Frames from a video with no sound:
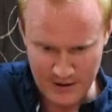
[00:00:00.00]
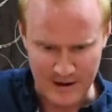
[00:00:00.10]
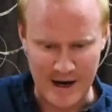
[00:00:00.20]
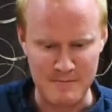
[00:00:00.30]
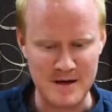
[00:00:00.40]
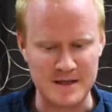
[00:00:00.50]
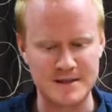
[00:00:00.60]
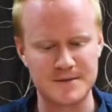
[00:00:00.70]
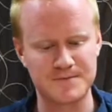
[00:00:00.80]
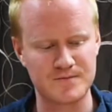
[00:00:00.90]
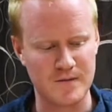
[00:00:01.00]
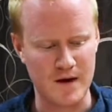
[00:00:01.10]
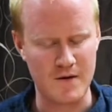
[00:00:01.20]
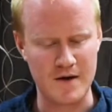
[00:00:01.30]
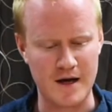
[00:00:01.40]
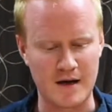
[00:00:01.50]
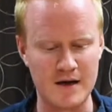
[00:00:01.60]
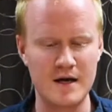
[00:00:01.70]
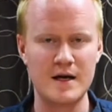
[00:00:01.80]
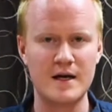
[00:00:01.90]
I missed. Okay,
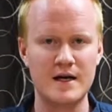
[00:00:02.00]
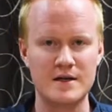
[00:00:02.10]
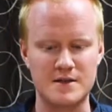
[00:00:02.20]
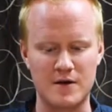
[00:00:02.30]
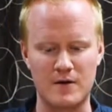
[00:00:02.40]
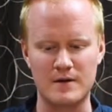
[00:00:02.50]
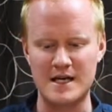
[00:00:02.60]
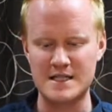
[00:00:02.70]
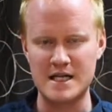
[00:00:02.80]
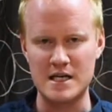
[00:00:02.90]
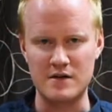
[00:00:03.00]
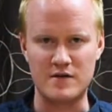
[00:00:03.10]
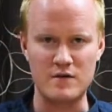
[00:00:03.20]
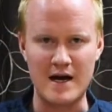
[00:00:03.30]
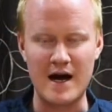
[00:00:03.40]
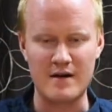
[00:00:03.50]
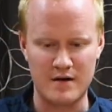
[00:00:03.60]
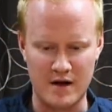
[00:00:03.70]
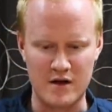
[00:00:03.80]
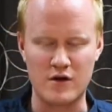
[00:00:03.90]
so let's say you do that
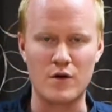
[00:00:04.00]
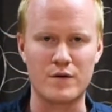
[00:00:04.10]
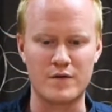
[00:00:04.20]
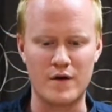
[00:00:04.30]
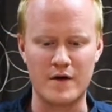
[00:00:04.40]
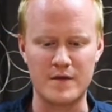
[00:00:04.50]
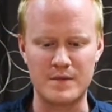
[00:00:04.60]
and you go through all your